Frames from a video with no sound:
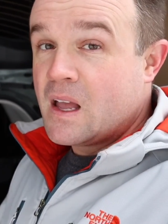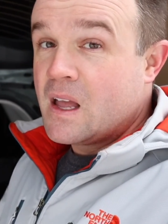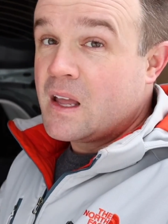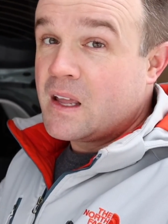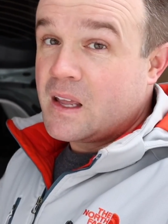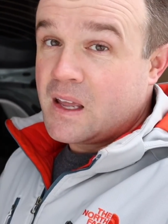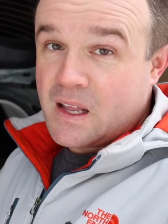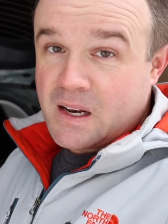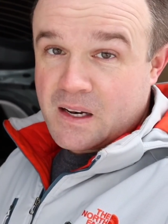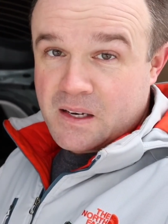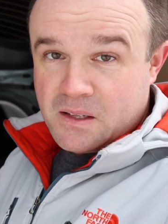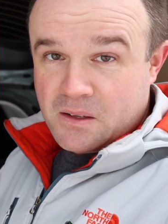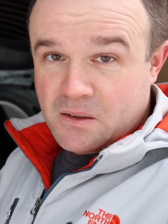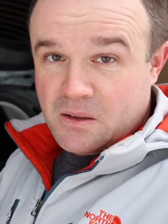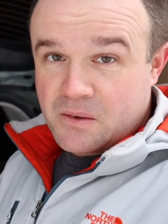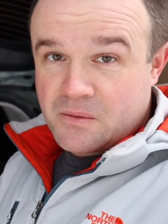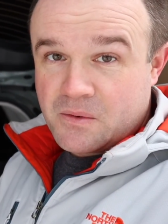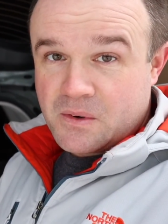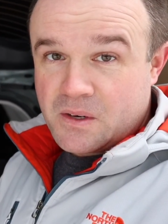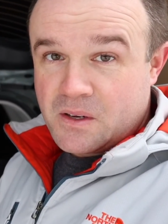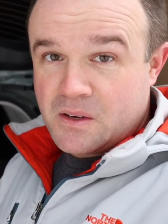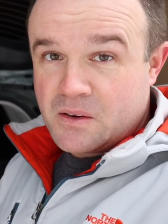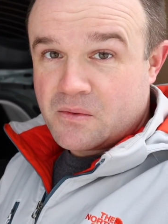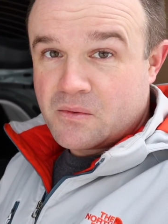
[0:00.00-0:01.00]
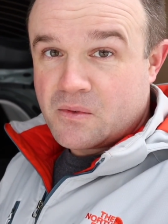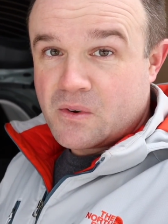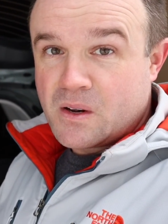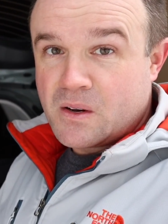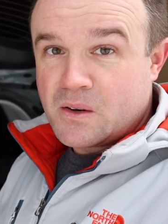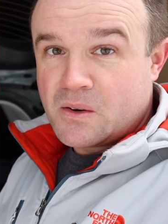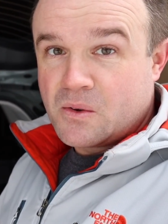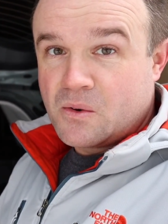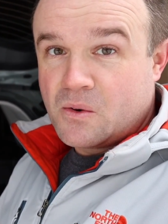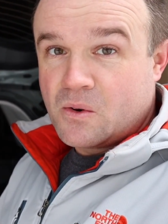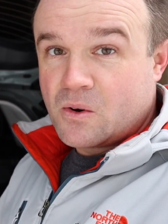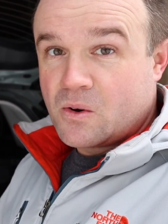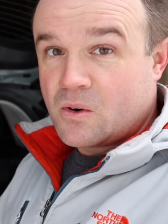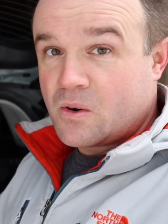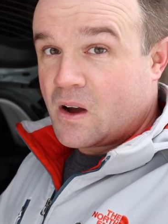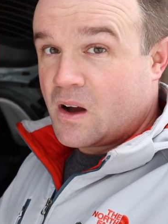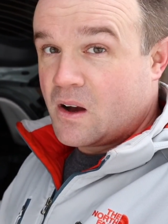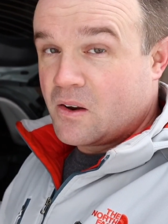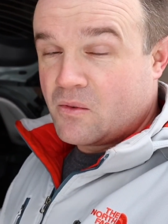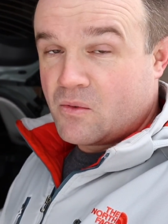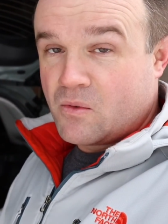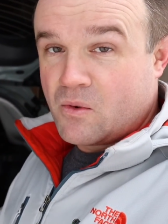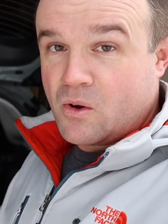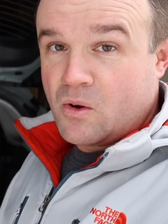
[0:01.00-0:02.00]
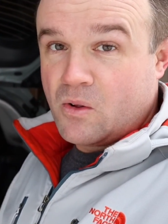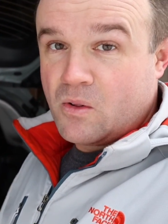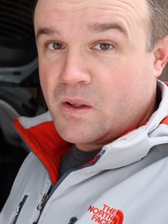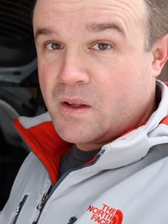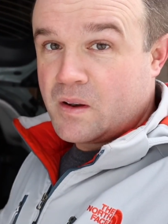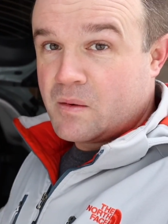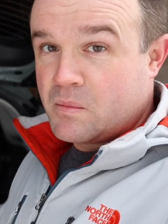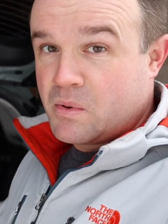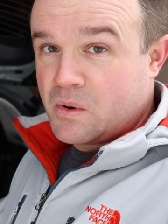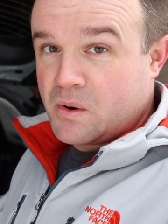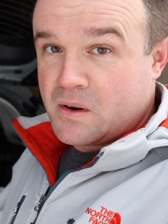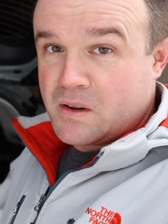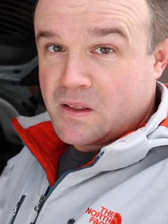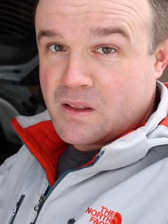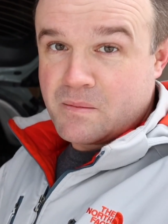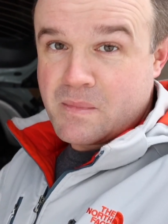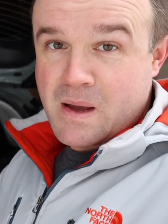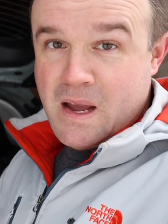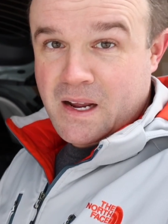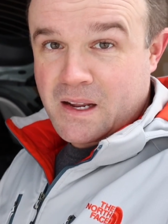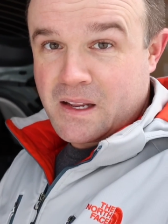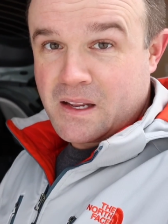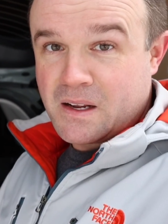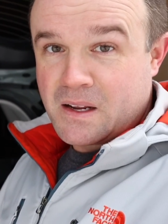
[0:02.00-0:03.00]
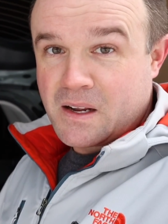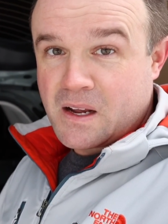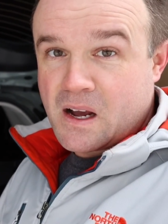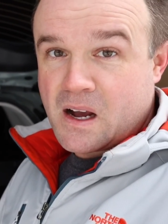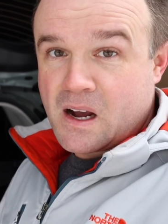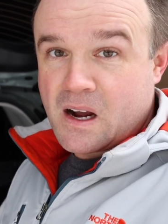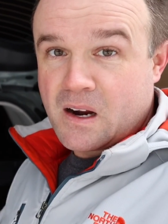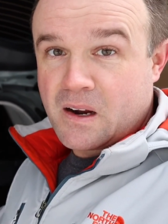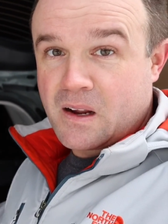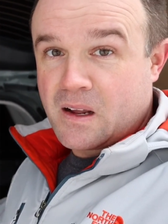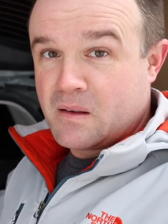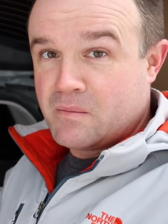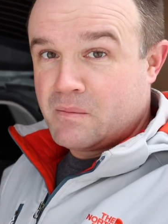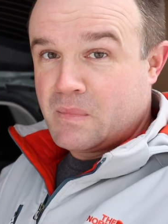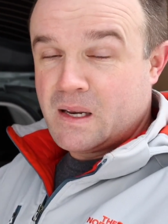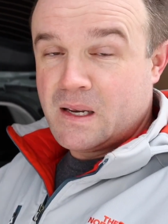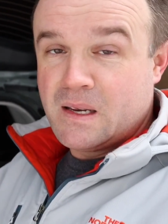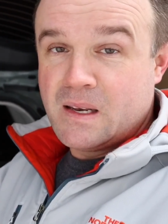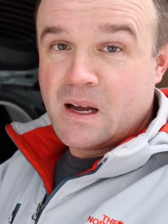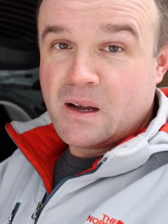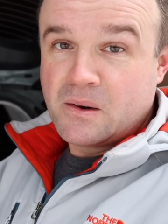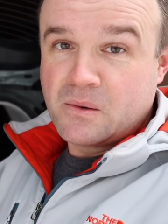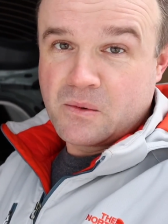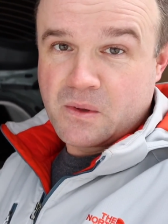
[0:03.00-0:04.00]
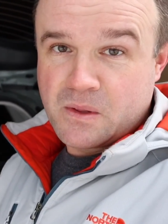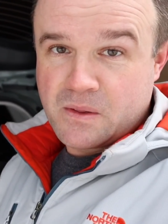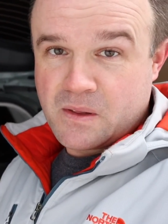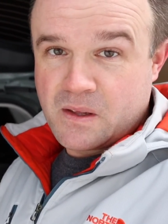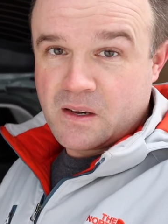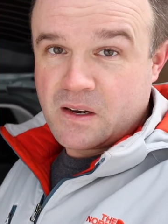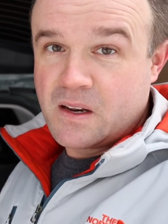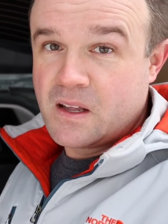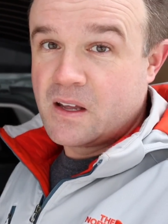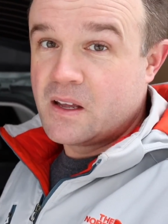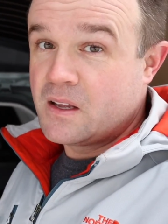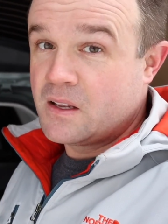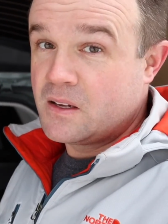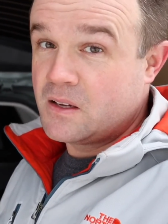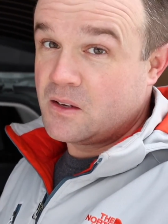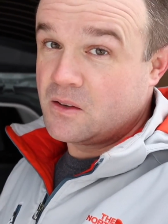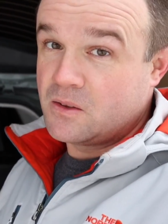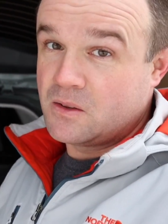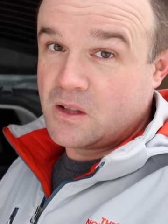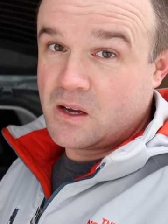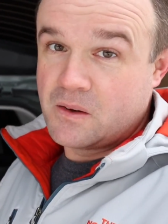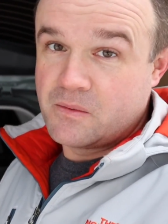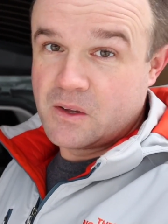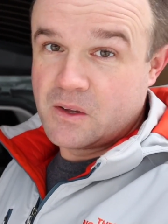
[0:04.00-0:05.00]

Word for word: get it delivered to your front door, unroll it, put it in the back of your car, and be done with it. You'll love